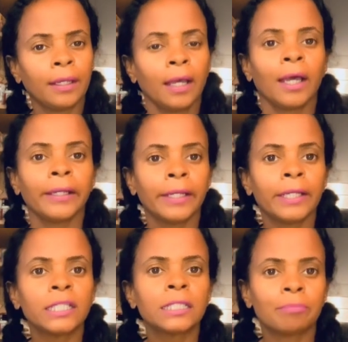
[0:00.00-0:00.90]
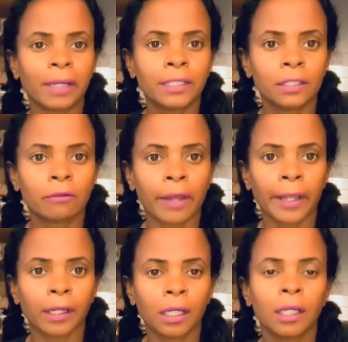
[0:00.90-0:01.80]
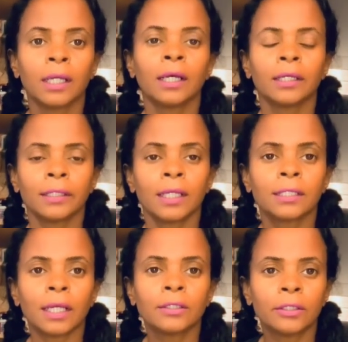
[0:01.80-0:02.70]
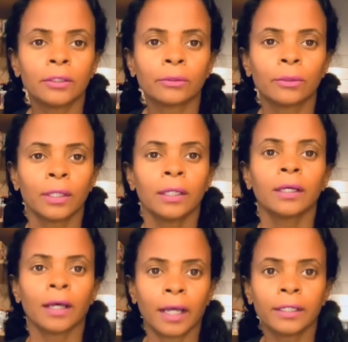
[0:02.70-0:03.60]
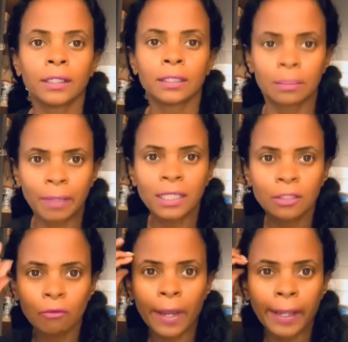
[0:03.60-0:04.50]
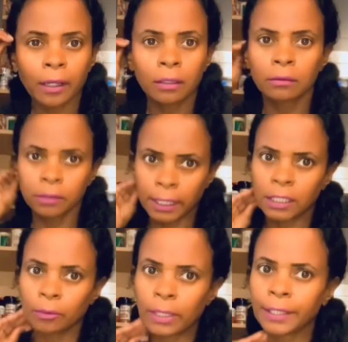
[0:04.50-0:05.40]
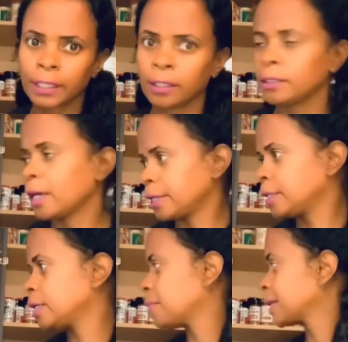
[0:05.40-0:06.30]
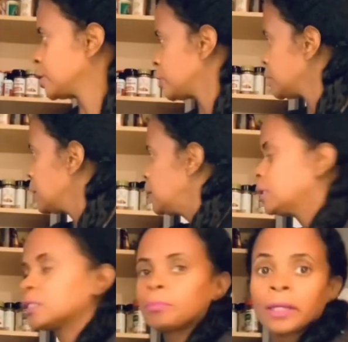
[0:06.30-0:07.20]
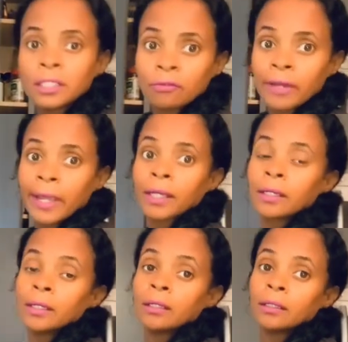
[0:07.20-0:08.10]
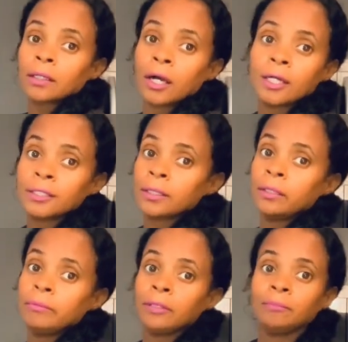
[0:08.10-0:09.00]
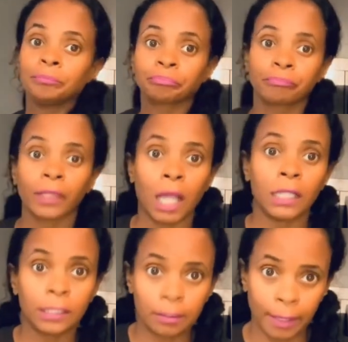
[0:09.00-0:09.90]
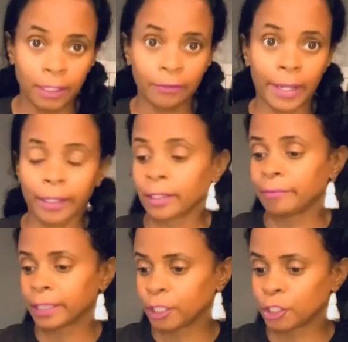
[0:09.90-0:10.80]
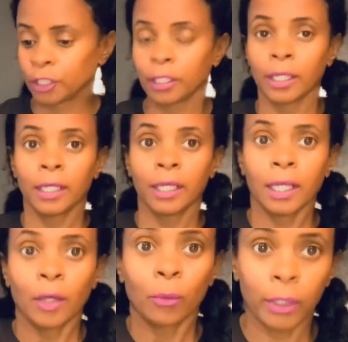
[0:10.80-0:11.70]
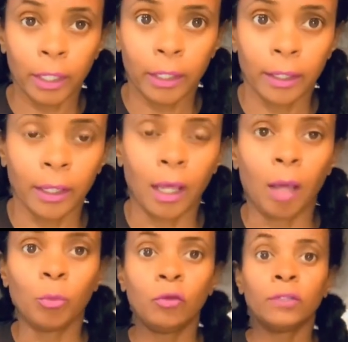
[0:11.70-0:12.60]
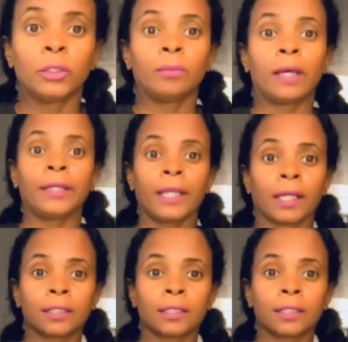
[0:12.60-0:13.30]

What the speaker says: I need a spice rack. Yes, I do. I need a spice rack. That's what I need. I need in my kitchen. A spice rack. God, you hear me? I need a spice rack in my kitchen. When I move into my next